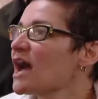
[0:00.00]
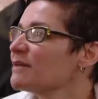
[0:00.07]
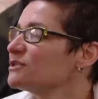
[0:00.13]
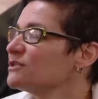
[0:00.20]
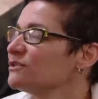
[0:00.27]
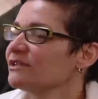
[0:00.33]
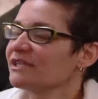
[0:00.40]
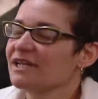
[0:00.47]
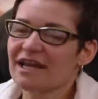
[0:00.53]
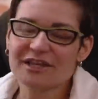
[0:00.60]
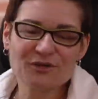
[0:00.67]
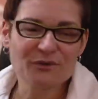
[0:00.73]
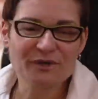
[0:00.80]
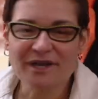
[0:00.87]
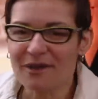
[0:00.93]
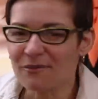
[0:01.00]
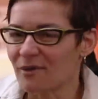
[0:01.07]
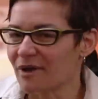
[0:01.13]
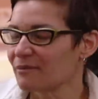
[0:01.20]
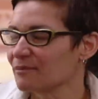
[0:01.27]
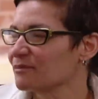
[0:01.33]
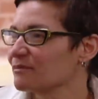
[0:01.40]
Absolutely not. You would not
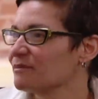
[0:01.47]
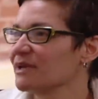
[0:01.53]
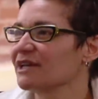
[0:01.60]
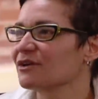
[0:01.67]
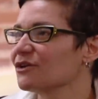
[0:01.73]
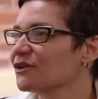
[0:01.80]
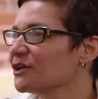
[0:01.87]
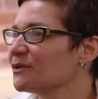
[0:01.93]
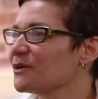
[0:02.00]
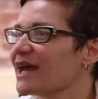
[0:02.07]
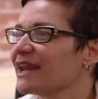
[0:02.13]
want me to cook you